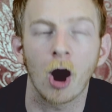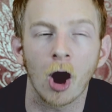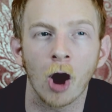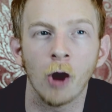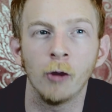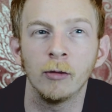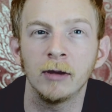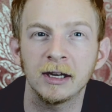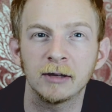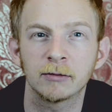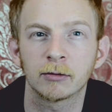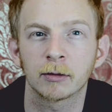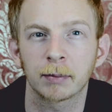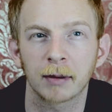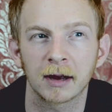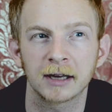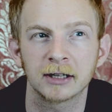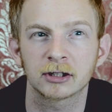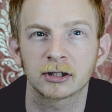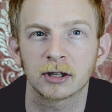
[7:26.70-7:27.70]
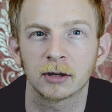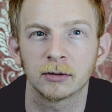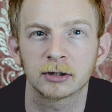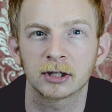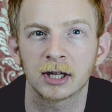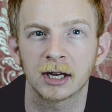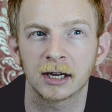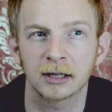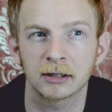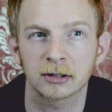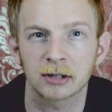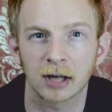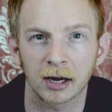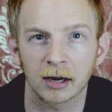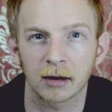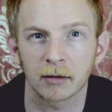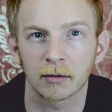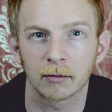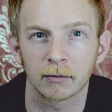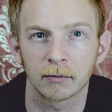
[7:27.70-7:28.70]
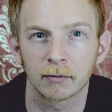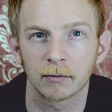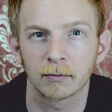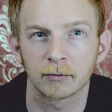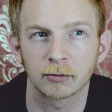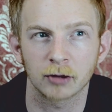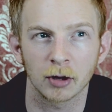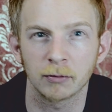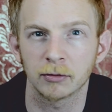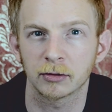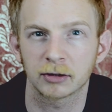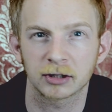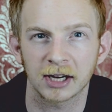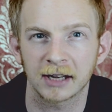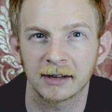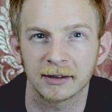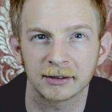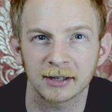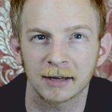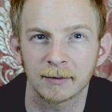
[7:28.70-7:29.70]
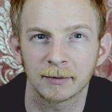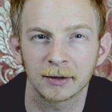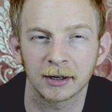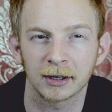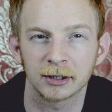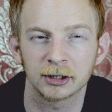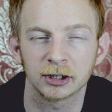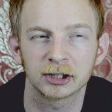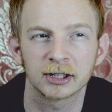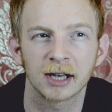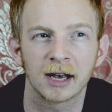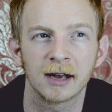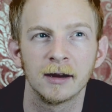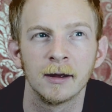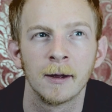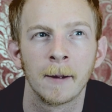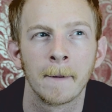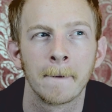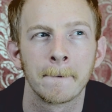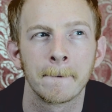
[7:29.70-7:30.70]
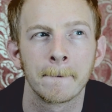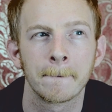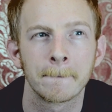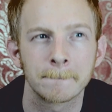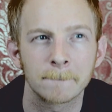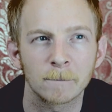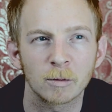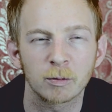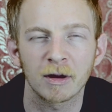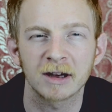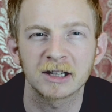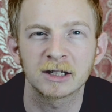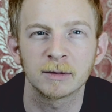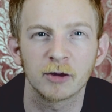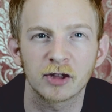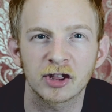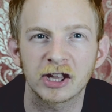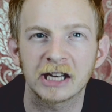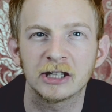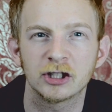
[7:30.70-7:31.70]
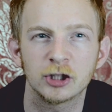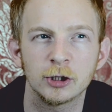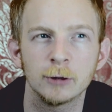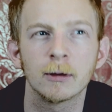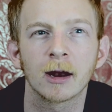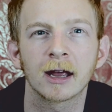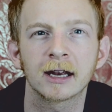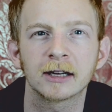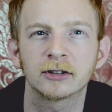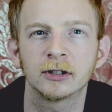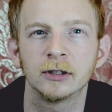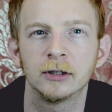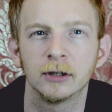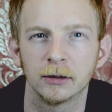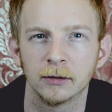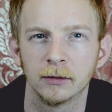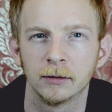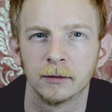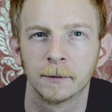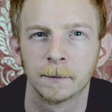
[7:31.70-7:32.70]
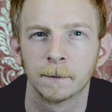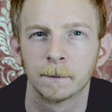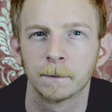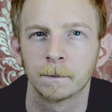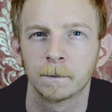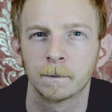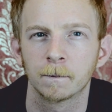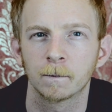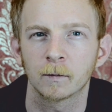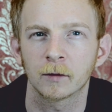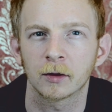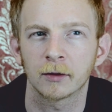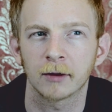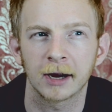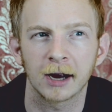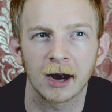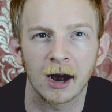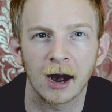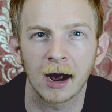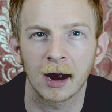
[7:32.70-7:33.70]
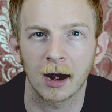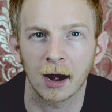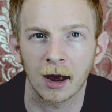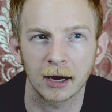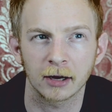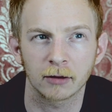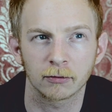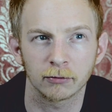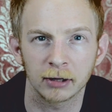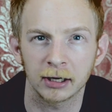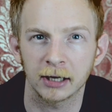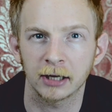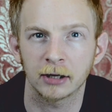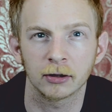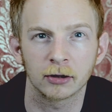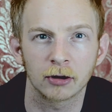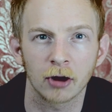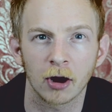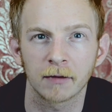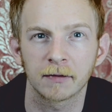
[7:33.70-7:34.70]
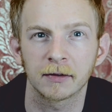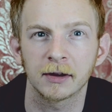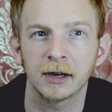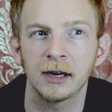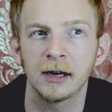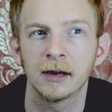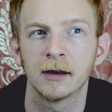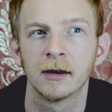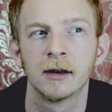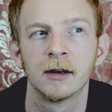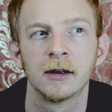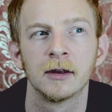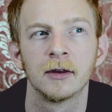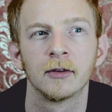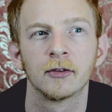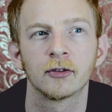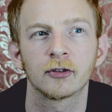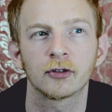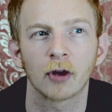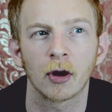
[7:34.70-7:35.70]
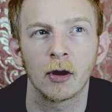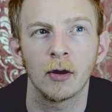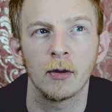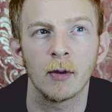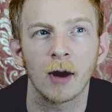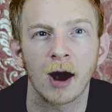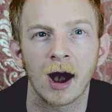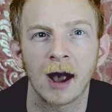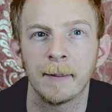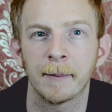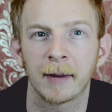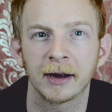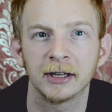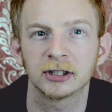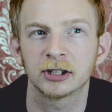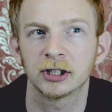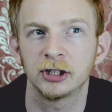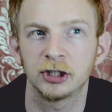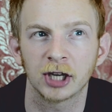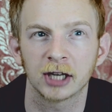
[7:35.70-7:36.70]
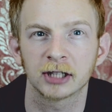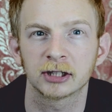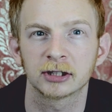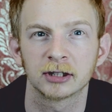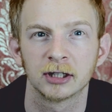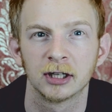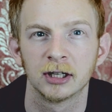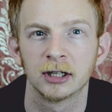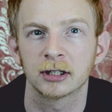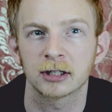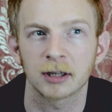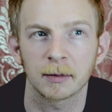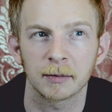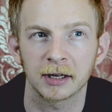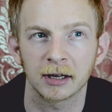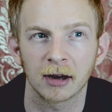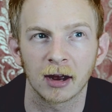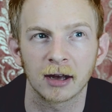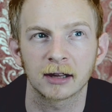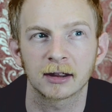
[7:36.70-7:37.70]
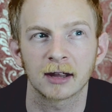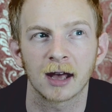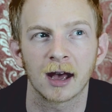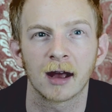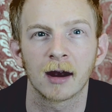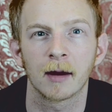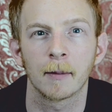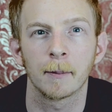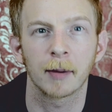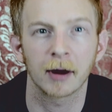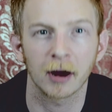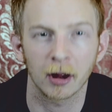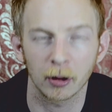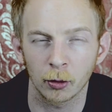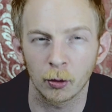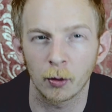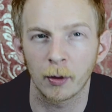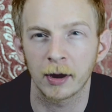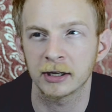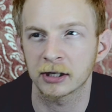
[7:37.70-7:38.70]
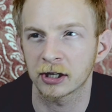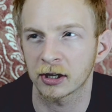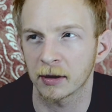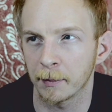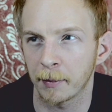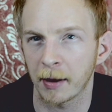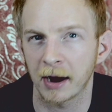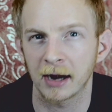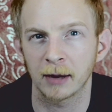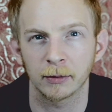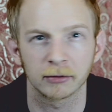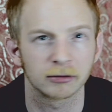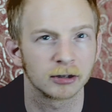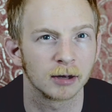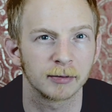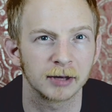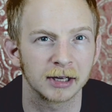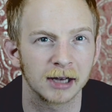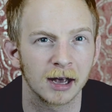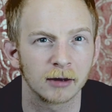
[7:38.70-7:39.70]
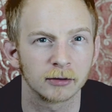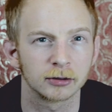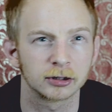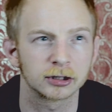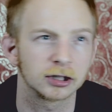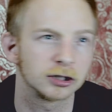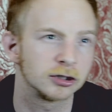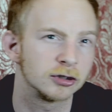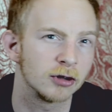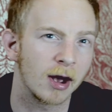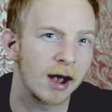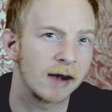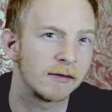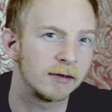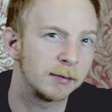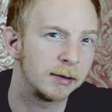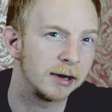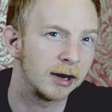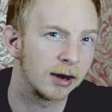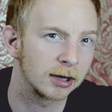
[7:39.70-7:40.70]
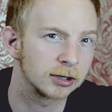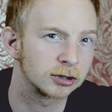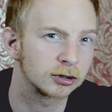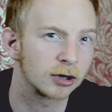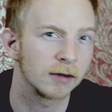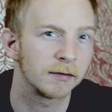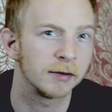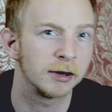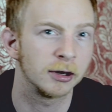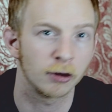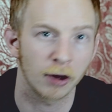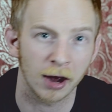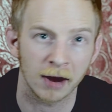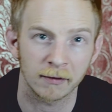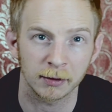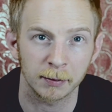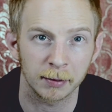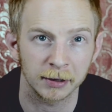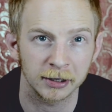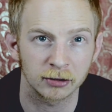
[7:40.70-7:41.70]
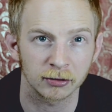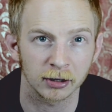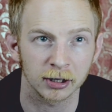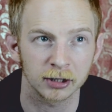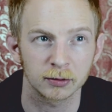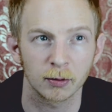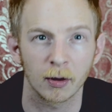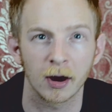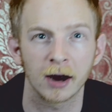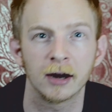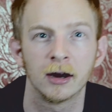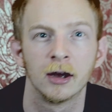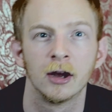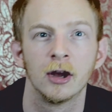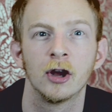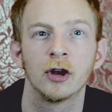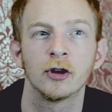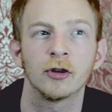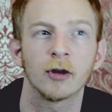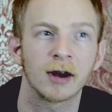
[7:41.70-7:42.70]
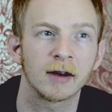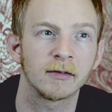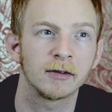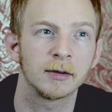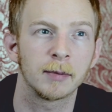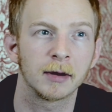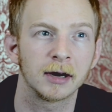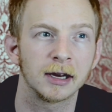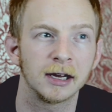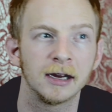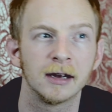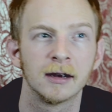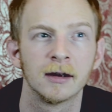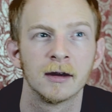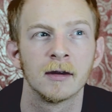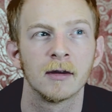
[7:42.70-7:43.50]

only replace those things, like don't say the same thing I just said. Replace them with things you like to do, right? I like really good coffee, so I might suggest something like that, but I'll always combine it with something else because not everybody likes coffee, not everybody drinks wine, not everybody